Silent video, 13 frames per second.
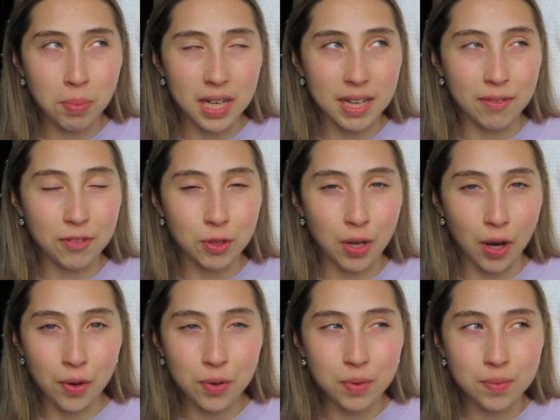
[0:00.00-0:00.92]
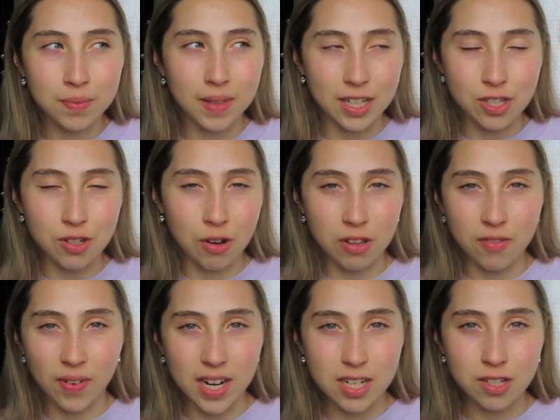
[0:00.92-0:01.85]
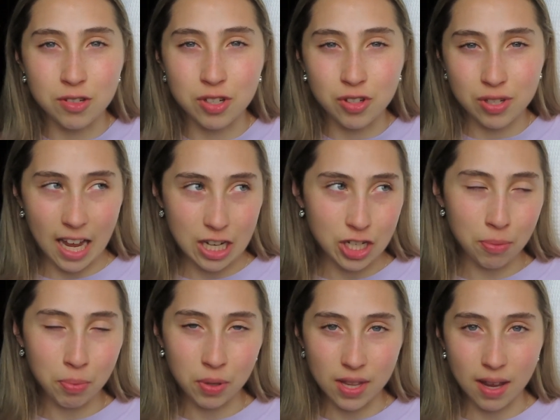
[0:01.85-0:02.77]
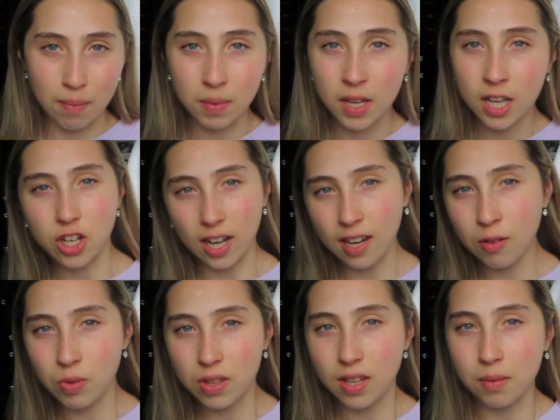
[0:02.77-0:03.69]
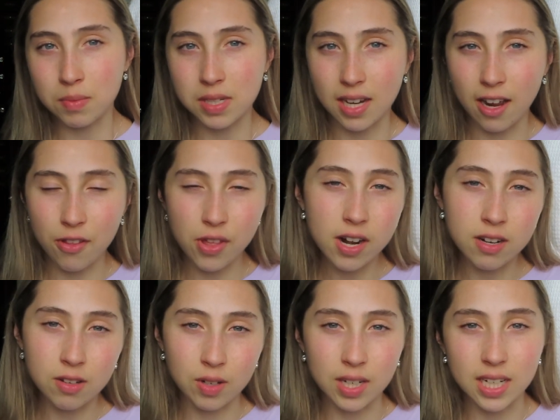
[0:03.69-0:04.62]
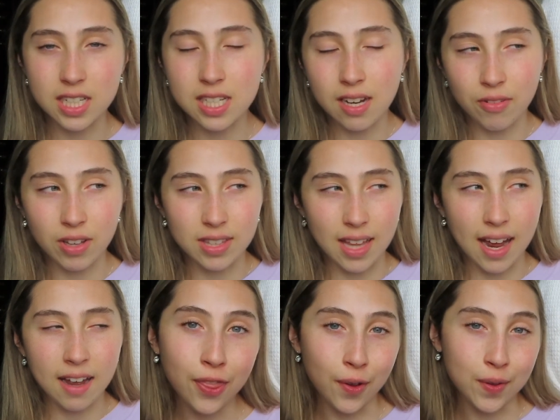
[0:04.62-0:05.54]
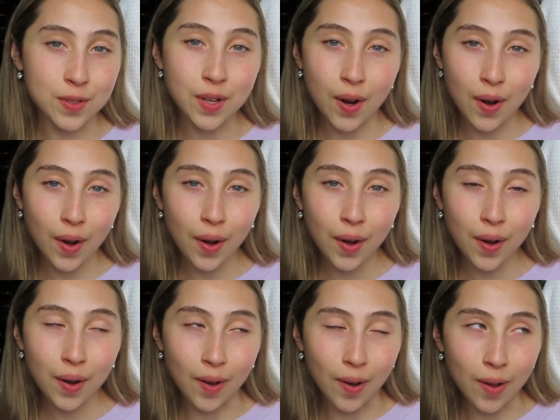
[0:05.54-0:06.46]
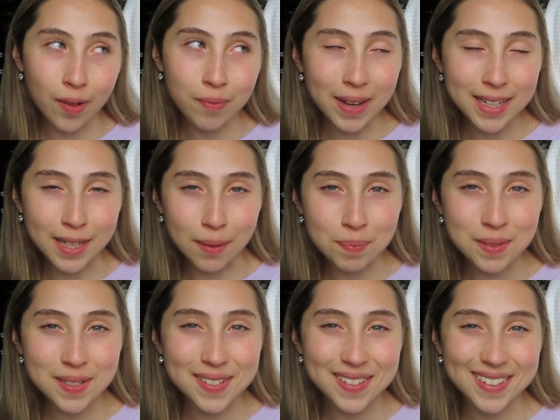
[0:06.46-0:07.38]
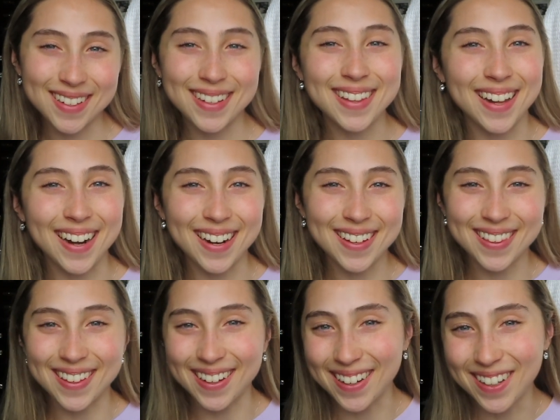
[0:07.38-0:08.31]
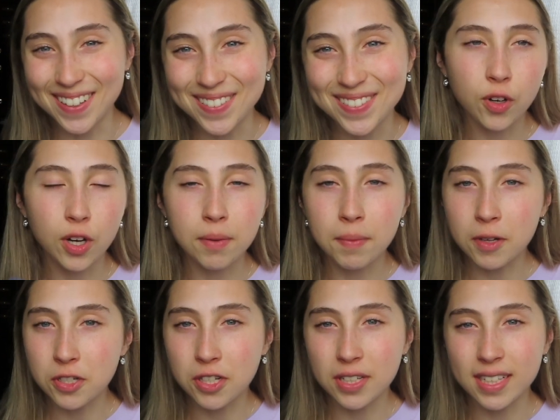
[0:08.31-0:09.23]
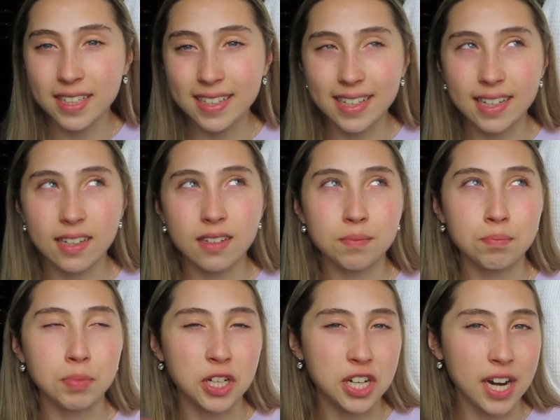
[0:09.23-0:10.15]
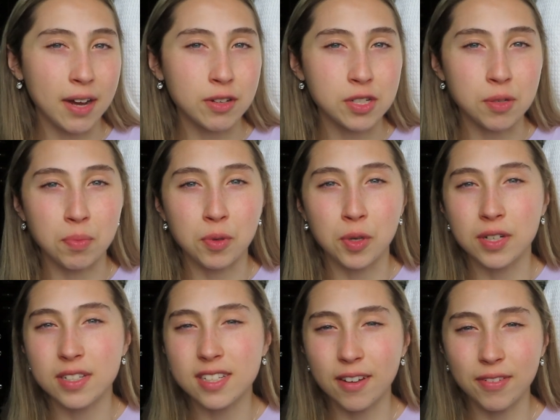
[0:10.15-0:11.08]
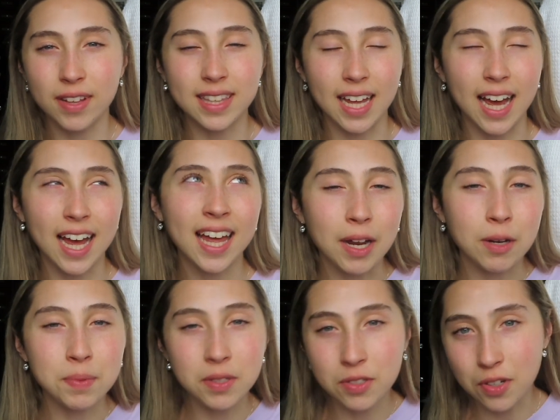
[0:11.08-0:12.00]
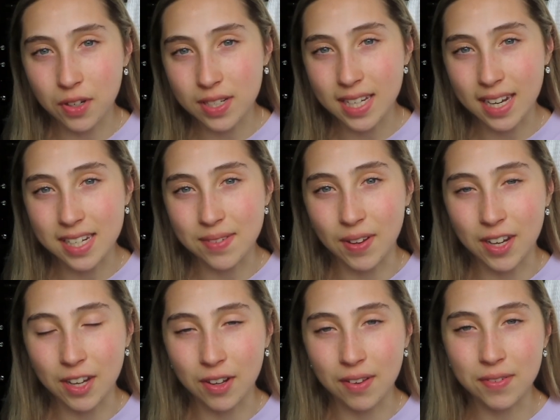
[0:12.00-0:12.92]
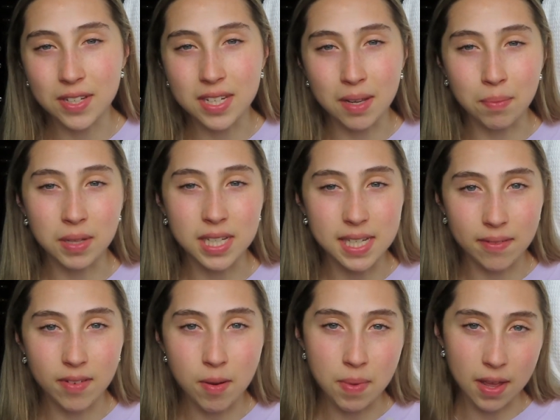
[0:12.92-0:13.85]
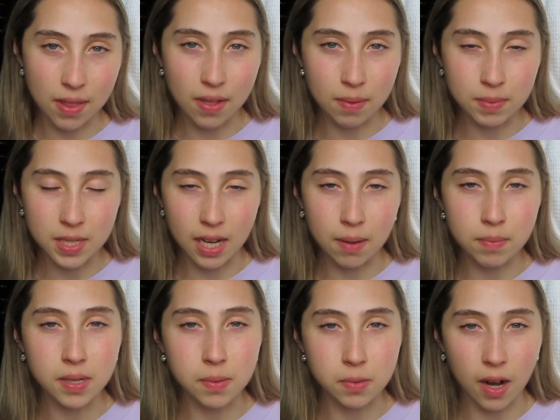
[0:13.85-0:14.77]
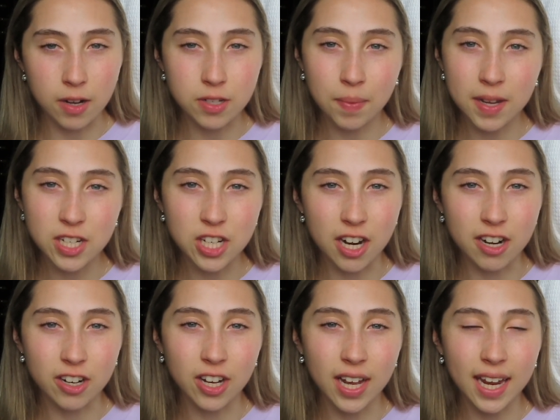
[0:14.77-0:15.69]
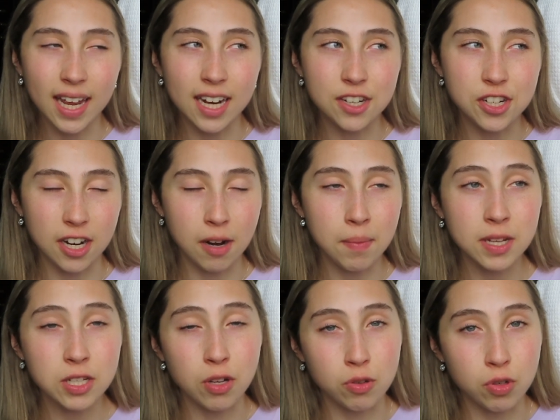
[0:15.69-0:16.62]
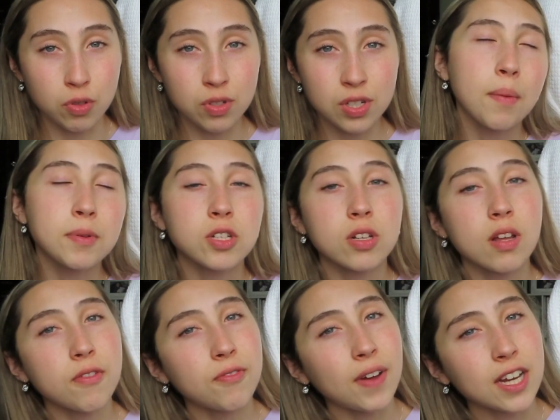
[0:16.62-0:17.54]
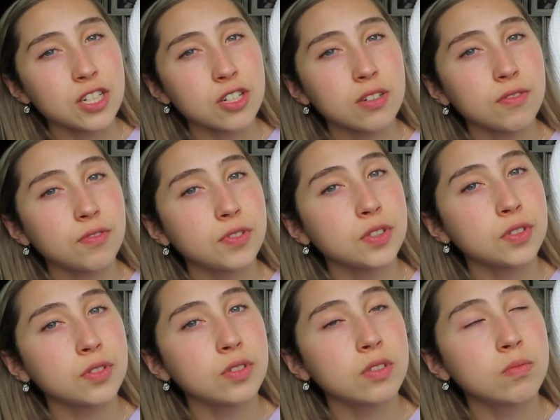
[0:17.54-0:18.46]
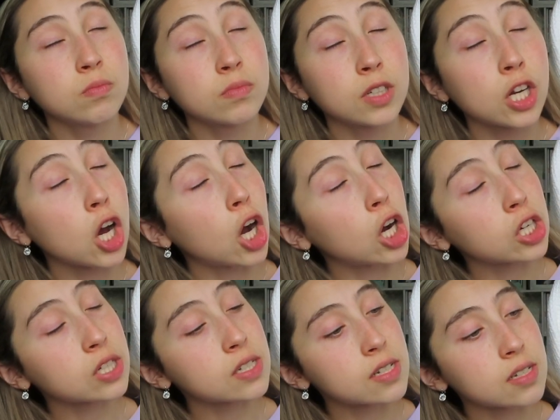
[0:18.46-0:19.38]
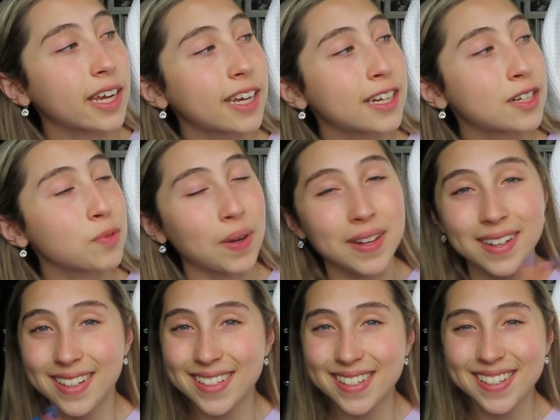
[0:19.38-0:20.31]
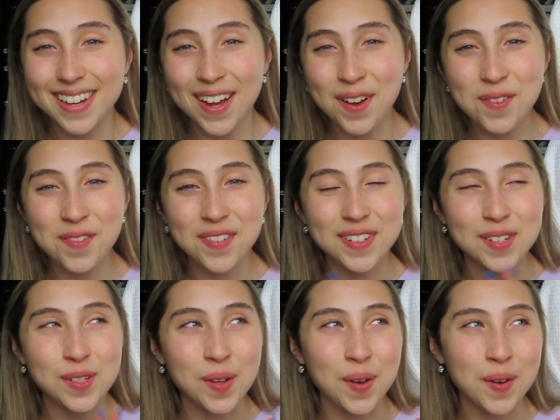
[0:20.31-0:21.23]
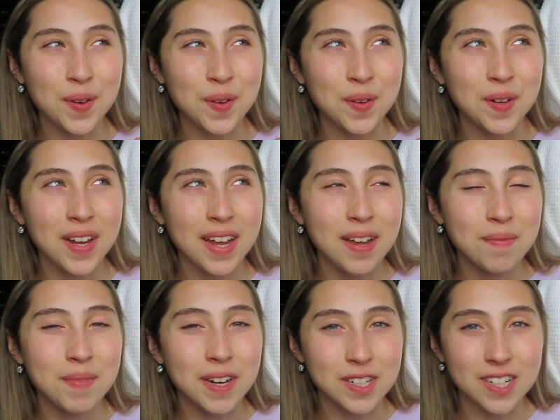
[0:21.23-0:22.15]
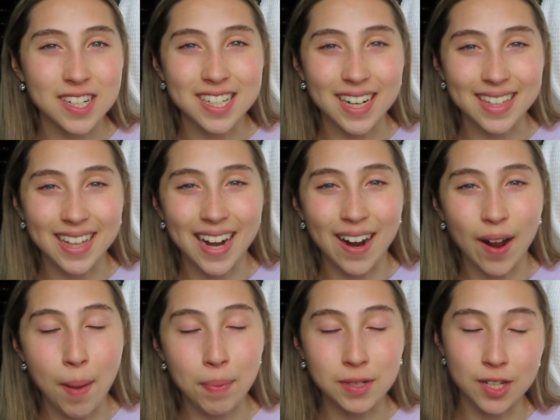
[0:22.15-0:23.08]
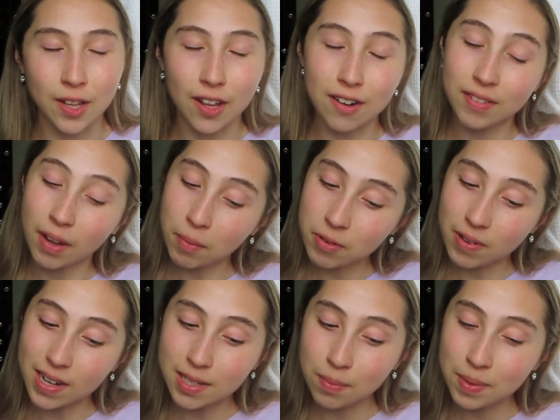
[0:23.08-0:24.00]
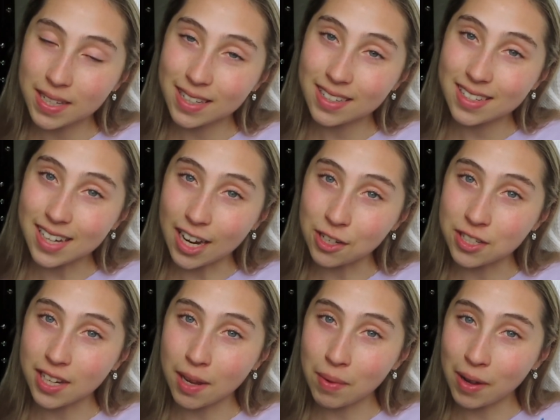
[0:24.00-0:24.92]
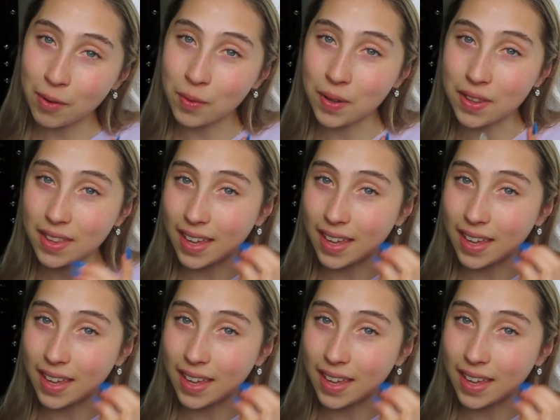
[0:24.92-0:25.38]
But if you don't, that's totally fine too. Just catch up with them, check in with them, see how they're doing, stuff like that. Those are all of my tips that I could think of for emotional healing, burnout, support, stuff like that. I hope you enjoyed today's video. If you did, please give it a big thumbs up, subscribe to my channel, and check out my socials. I post a lot of fashion, food, dogs, and wellness stuff, so make sure to check that out. I post a lot of yummy recipes. I just came out with